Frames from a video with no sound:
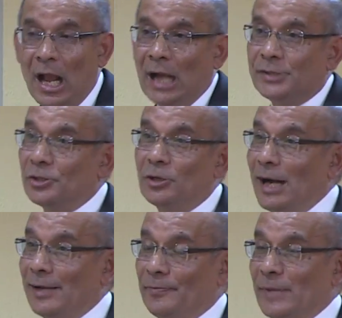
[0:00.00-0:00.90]

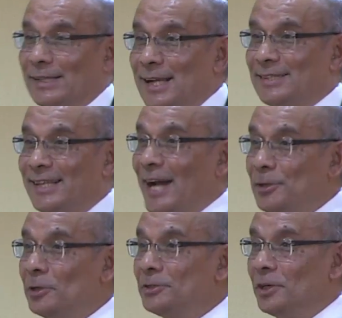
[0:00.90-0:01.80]
So, as I said, I
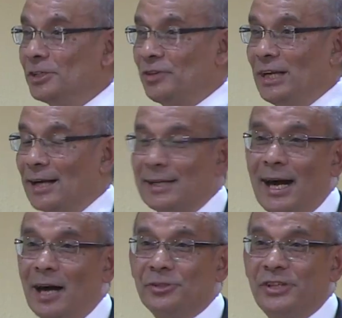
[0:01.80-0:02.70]
don't know in Sri
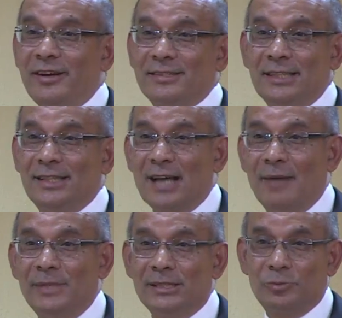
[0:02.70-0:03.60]
Lanka how seriously the
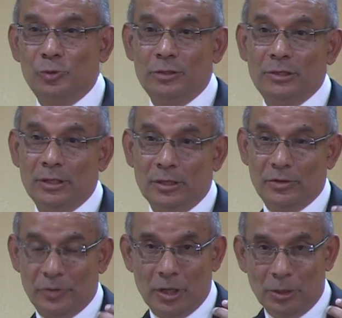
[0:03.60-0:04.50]
government would
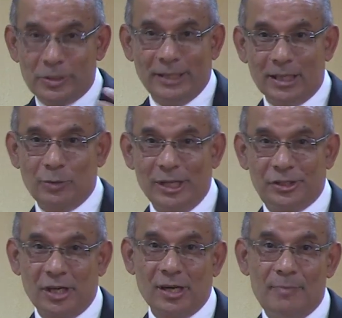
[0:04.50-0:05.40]
look at the
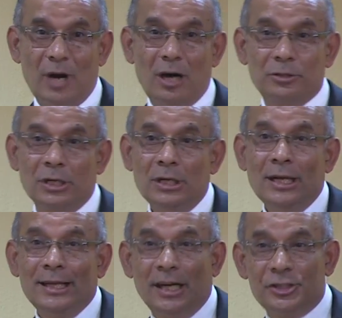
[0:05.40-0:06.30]
question about
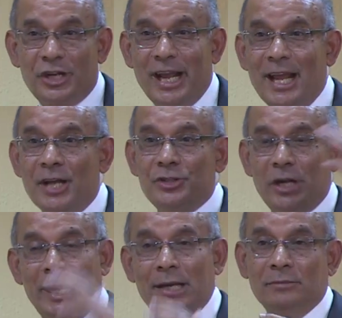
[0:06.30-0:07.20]
a change
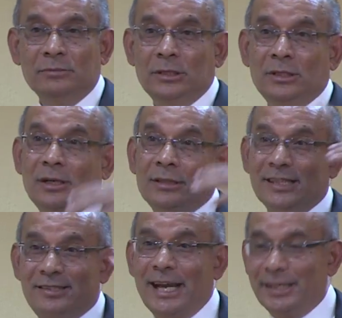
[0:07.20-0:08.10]
in
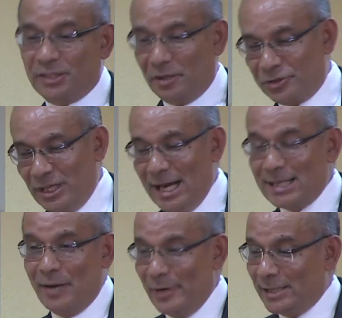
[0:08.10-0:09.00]
the status of Sri
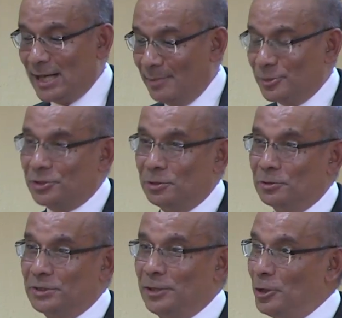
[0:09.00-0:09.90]
Lanka when it comes
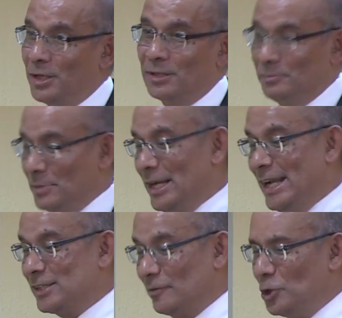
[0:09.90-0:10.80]
to the
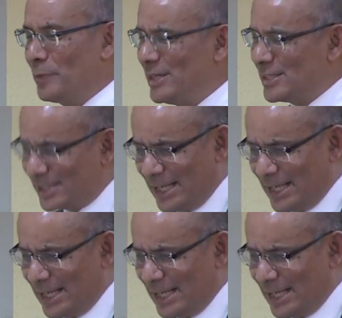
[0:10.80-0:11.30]
ease of doing business.